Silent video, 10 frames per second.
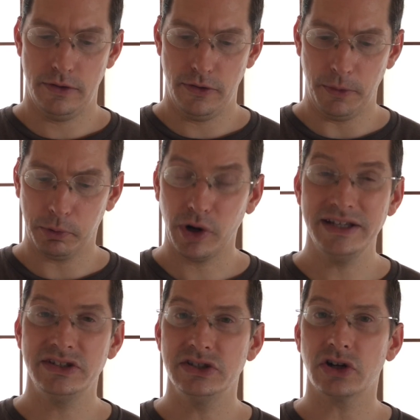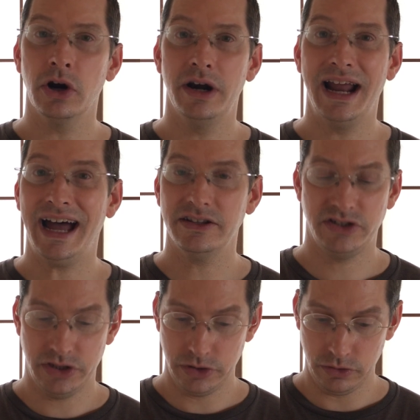the prices are not
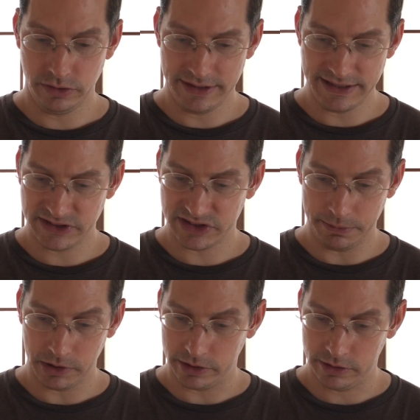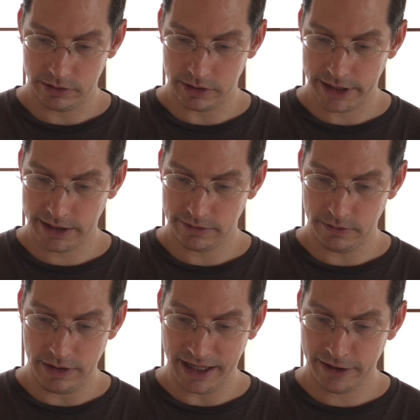too dissimilar, all right?
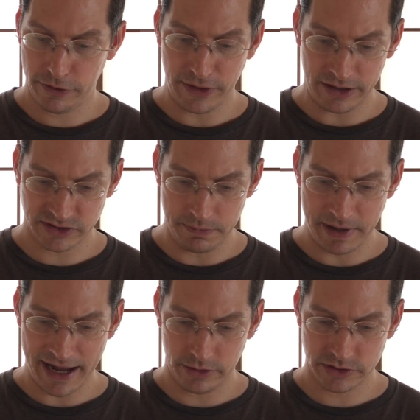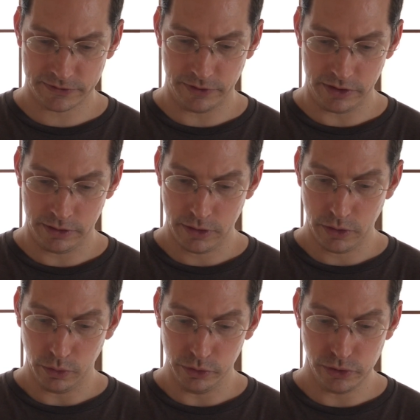9,000 pounds for the
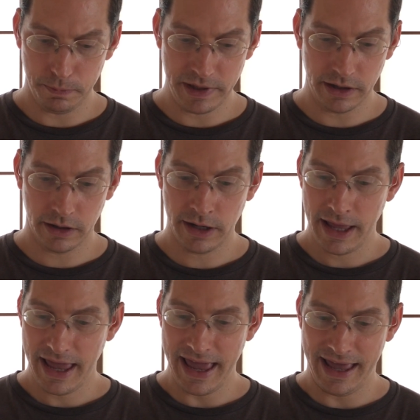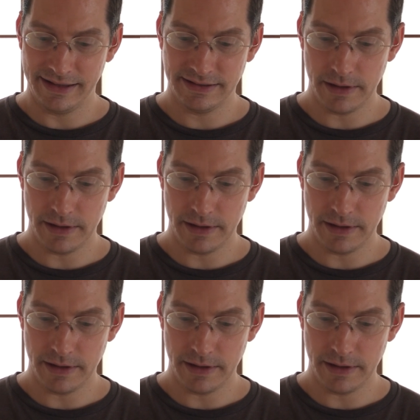root beer and